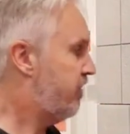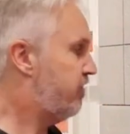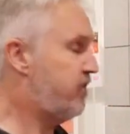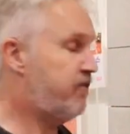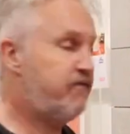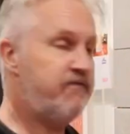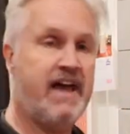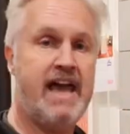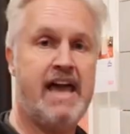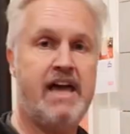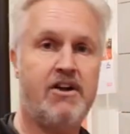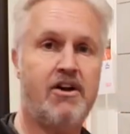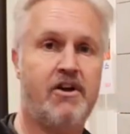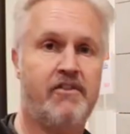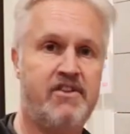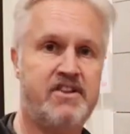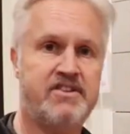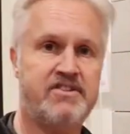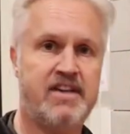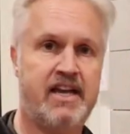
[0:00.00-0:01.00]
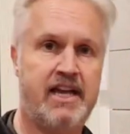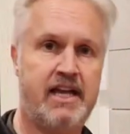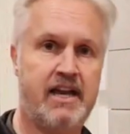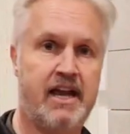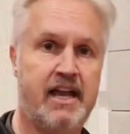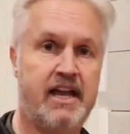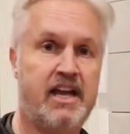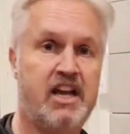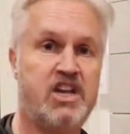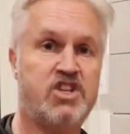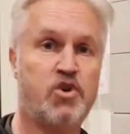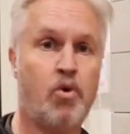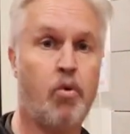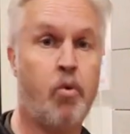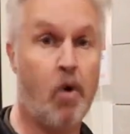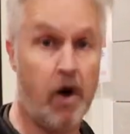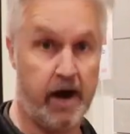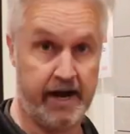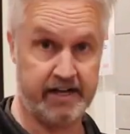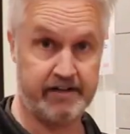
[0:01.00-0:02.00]
The fan on this heater is
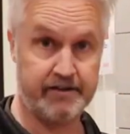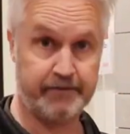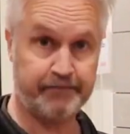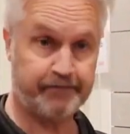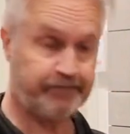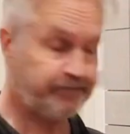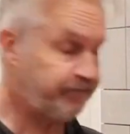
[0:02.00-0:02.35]
quiet.